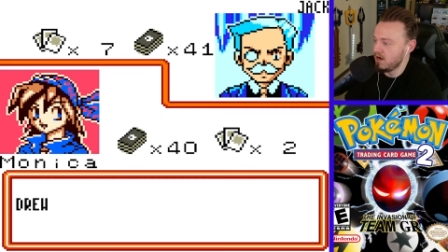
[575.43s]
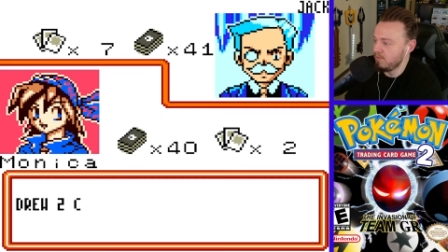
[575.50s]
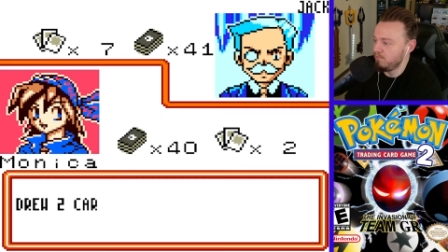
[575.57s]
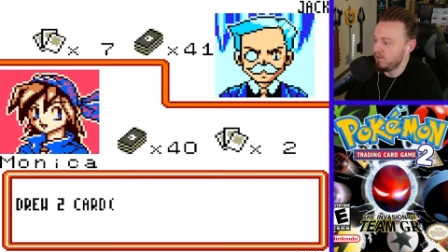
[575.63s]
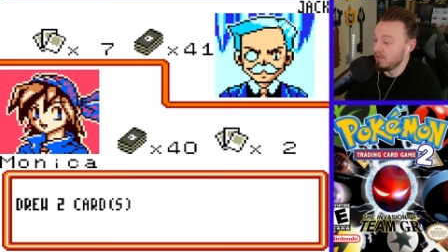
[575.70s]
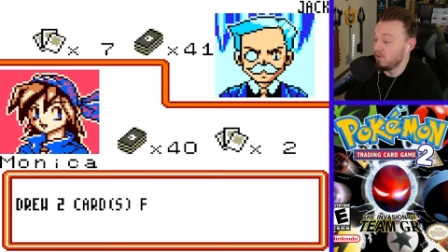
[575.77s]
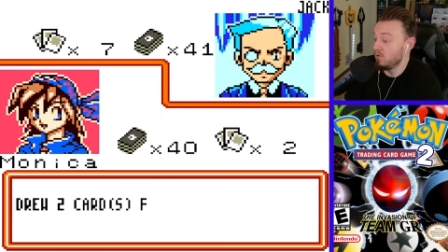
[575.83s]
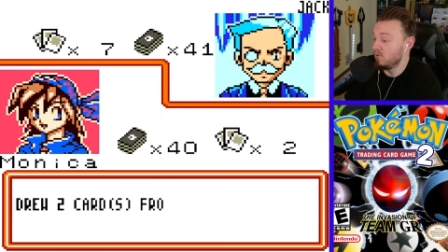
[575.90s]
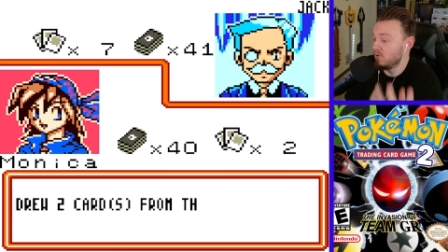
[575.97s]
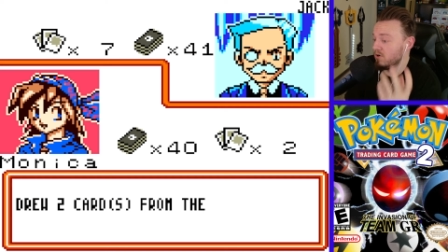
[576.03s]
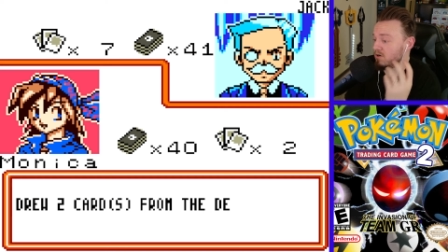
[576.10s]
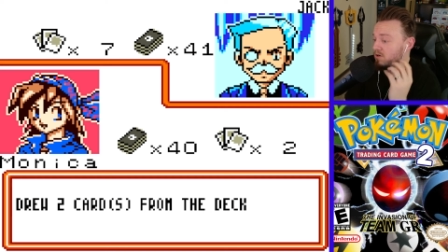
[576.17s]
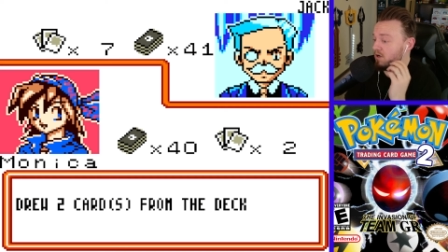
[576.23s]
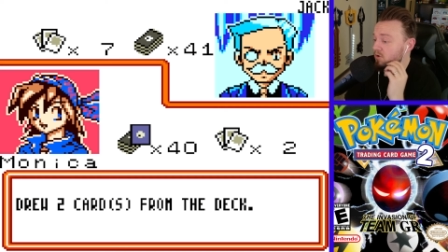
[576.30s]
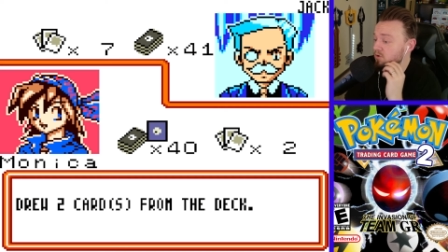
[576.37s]
Bill,
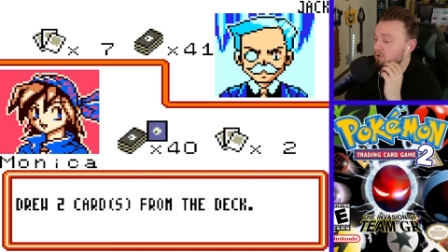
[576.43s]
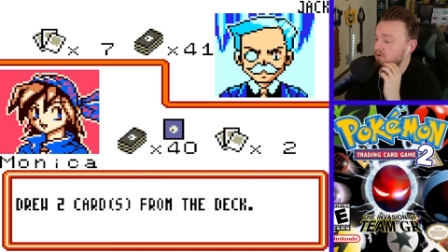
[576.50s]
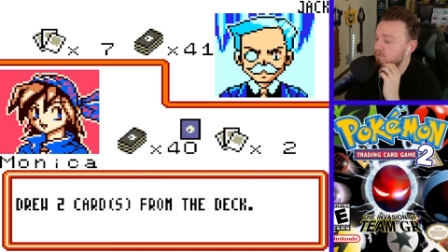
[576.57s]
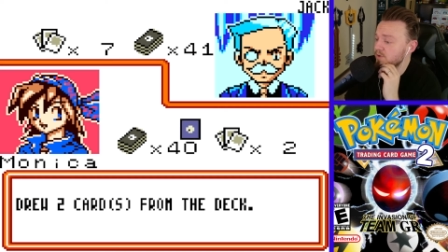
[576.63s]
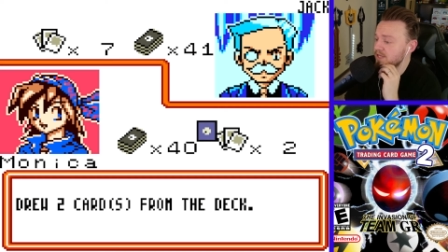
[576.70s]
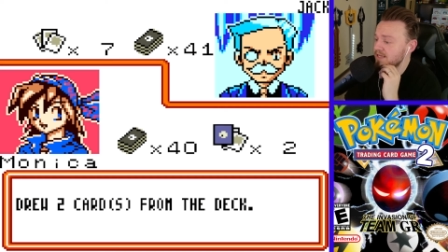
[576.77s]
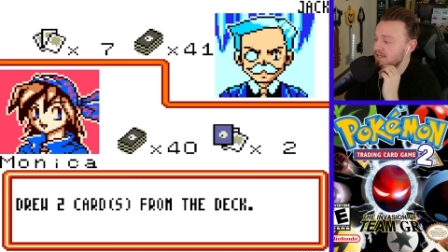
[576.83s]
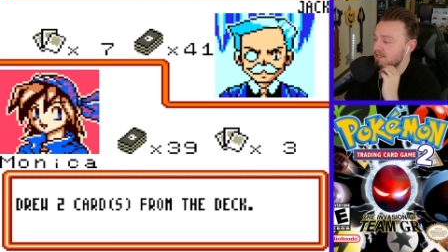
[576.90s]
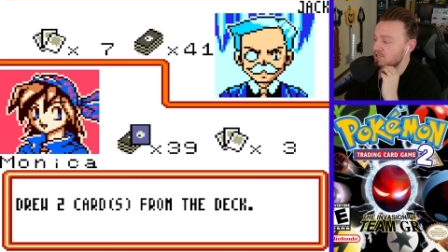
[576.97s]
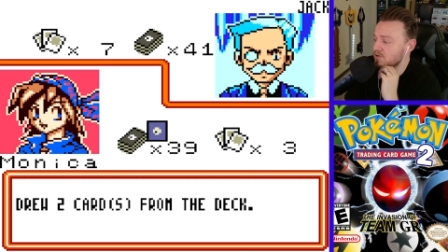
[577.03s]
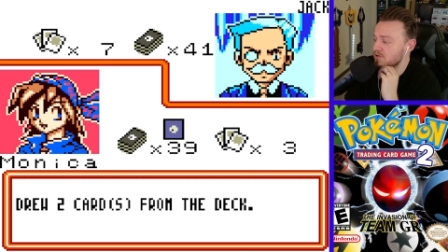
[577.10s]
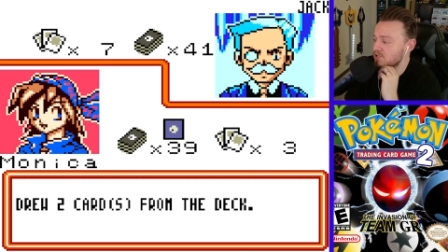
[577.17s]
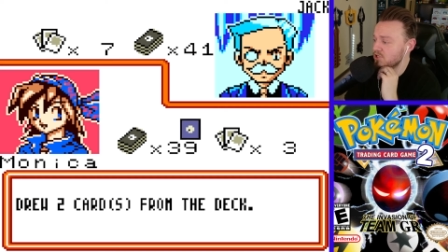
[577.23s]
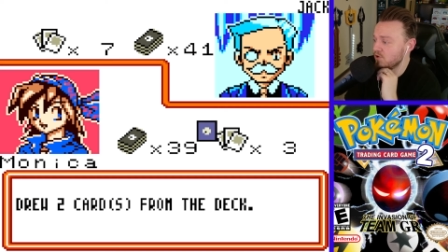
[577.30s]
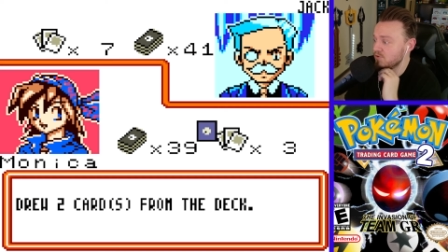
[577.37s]
or... Oh, if we can get
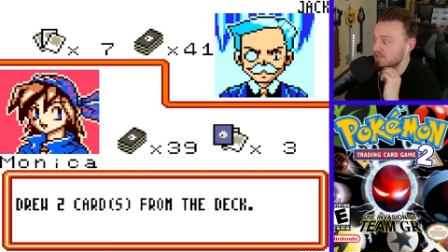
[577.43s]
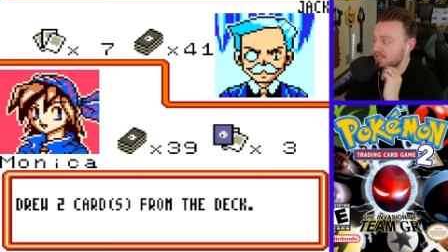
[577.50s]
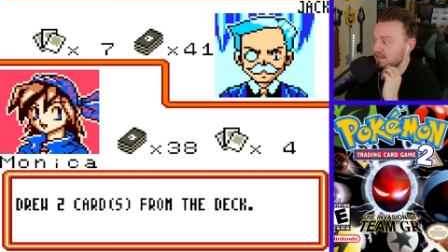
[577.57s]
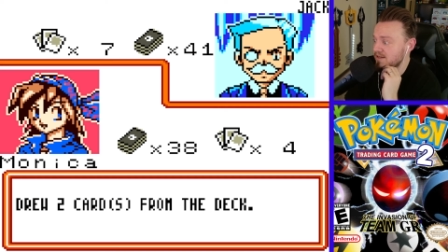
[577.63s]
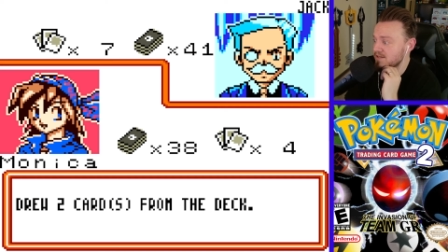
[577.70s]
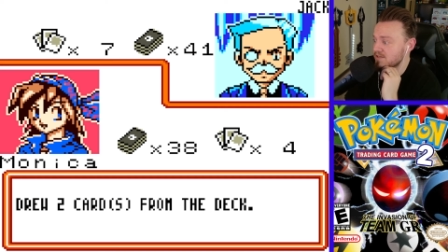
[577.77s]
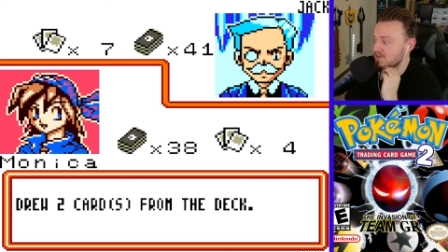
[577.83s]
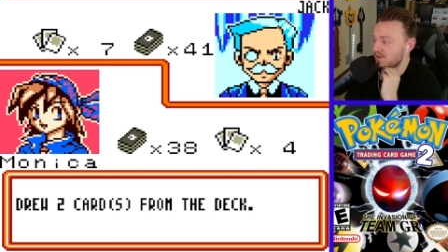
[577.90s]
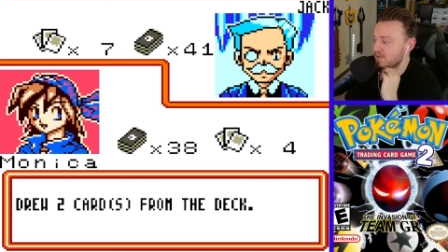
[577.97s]
Dark Jolteon, too, that'd be